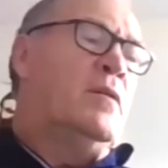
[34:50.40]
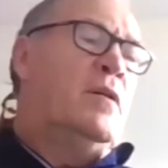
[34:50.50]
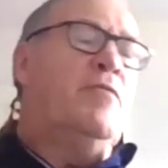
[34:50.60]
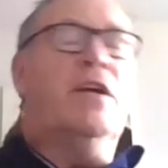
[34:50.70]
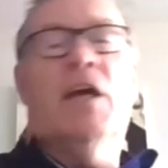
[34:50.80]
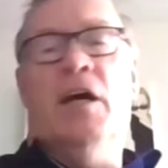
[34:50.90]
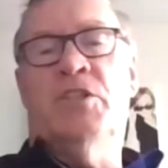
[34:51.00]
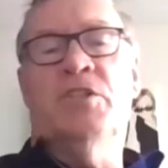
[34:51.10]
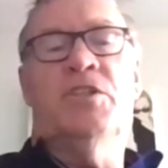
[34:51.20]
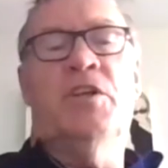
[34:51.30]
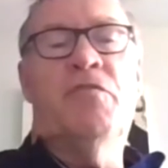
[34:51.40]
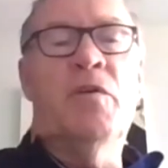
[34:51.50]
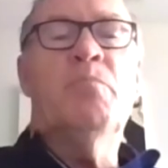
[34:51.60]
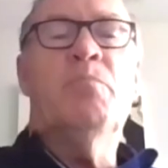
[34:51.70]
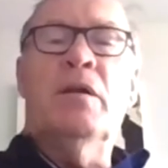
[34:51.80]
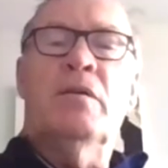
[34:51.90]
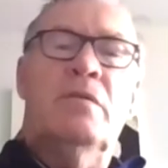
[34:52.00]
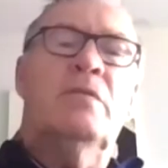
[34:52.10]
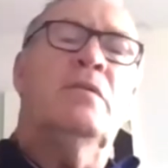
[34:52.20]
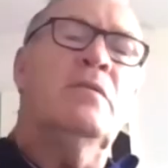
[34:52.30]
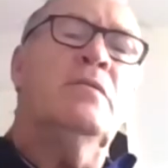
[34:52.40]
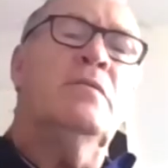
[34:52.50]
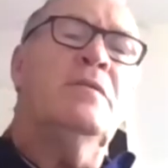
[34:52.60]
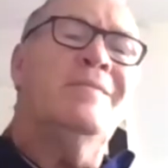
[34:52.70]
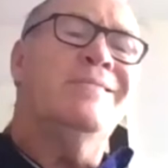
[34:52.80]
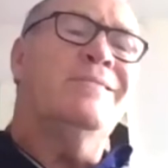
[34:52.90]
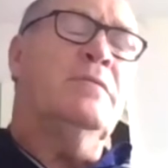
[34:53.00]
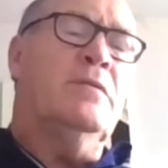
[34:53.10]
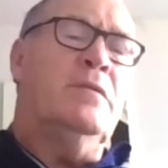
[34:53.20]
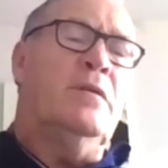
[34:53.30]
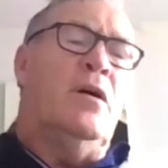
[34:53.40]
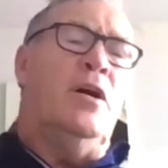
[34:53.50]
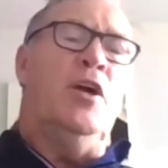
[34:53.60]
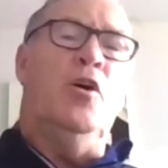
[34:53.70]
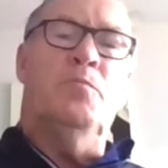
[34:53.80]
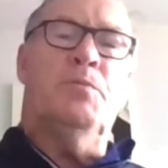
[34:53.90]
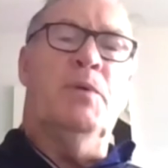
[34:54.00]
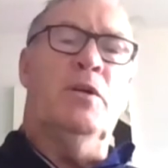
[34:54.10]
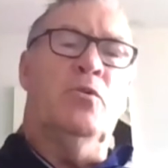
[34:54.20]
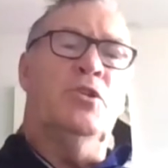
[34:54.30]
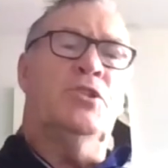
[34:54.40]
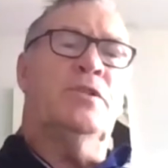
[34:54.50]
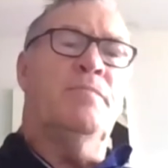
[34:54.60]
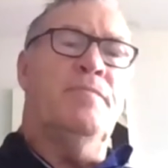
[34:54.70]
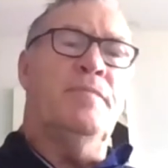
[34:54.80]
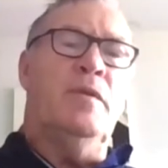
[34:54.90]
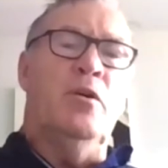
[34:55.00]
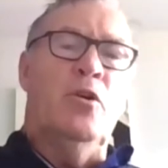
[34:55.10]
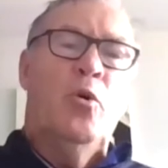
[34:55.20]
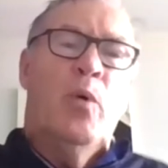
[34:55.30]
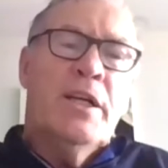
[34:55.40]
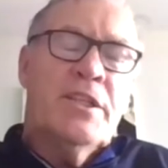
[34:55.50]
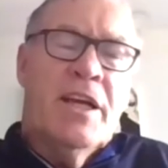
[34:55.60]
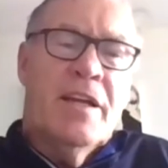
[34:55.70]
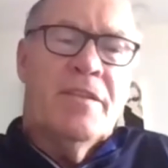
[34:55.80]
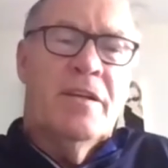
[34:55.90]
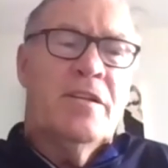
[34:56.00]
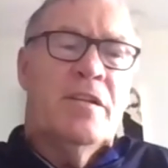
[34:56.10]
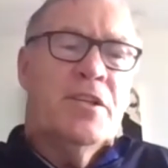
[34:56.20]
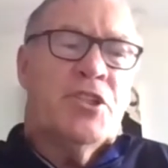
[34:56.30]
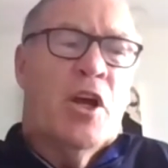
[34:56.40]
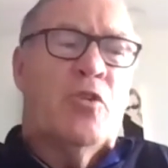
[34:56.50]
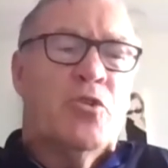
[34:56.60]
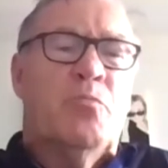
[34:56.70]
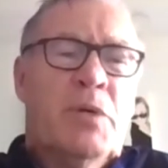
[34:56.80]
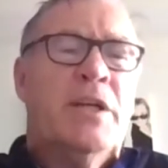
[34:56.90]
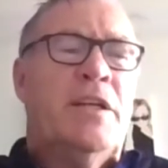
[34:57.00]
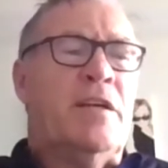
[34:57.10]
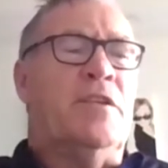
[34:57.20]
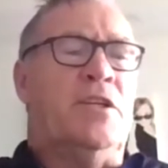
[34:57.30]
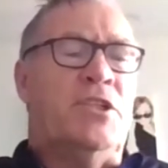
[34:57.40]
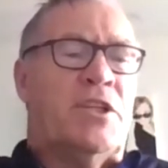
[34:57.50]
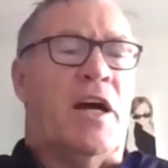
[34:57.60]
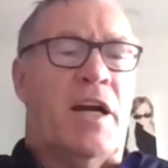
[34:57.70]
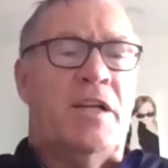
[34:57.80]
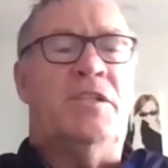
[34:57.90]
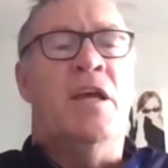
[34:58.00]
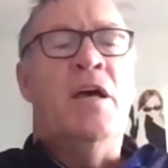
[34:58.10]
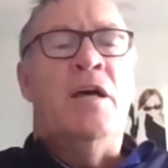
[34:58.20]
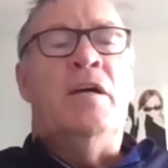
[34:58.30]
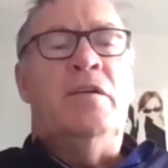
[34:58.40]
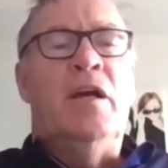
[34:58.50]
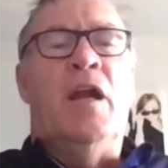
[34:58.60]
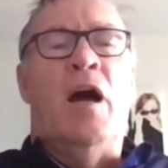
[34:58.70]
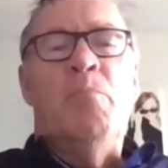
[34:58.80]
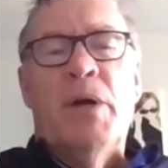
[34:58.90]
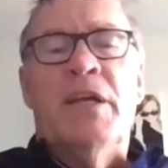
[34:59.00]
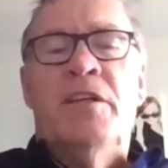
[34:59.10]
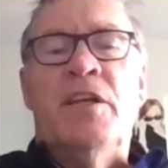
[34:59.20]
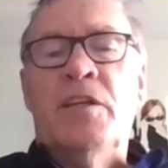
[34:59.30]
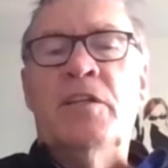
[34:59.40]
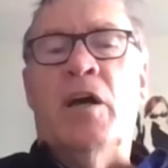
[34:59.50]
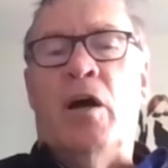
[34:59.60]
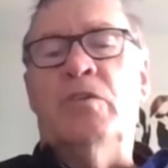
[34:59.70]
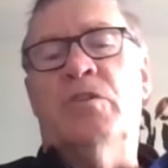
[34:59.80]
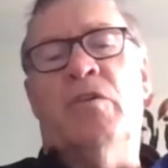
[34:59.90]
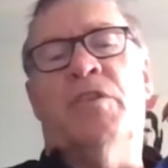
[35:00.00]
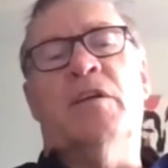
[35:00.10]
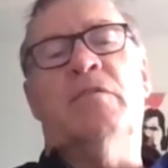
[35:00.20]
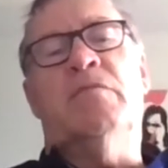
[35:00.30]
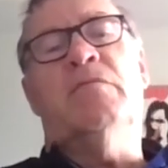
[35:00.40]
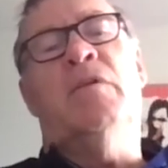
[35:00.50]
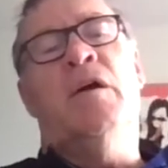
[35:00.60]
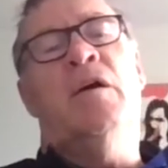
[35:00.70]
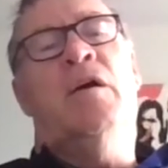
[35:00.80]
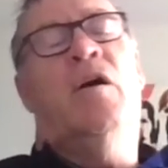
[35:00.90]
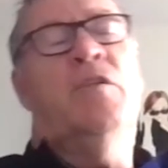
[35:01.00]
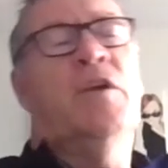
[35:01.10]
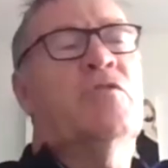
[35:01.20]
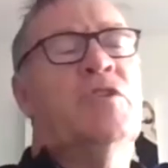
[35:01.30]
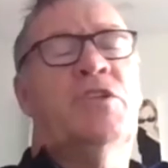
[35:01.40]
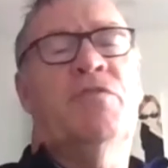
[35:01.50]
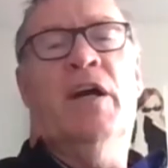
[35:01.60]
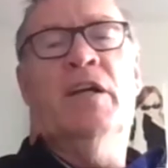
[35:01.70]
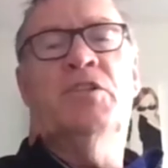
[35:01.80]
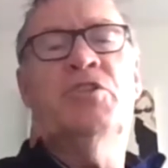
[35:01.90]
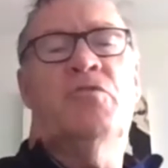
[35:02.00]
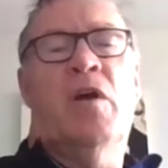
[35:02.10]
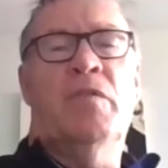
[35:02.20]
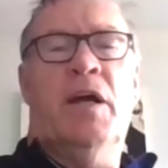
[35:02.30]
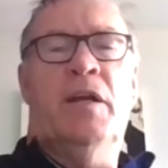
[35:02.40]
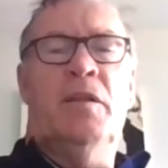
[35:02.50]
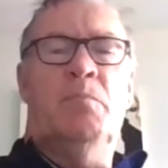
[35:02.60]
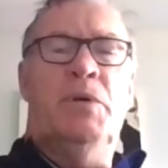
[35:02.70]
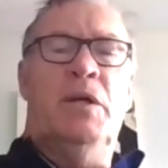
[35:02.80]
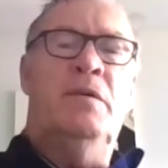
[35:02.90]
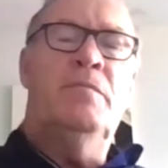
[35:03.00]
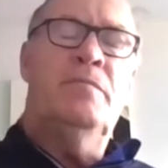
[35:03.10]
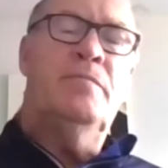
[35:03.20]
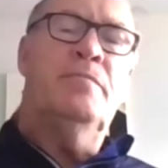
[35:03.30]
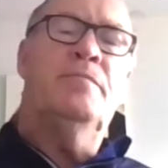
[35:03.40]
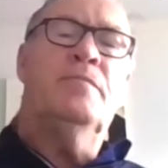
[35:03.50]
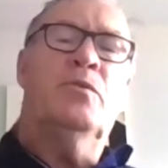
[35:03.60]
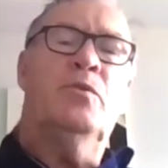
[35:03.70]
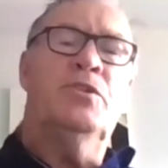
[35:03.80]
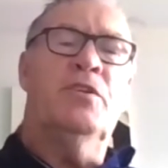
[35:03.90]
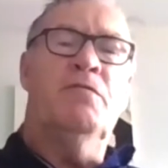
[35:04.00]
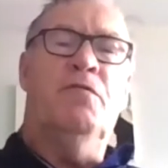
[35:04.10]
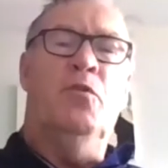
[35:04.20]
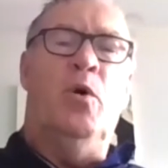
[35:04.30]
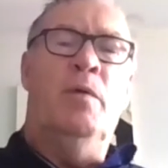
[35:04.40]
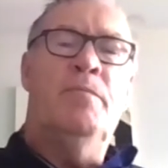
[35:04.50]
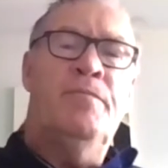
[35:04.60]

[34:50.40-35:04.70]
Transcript: every case is different. But Oh, it helps because you'll always get the social media these days, but he didn't coach. I think Chris Fagan's thrown that in the bin. Question 4.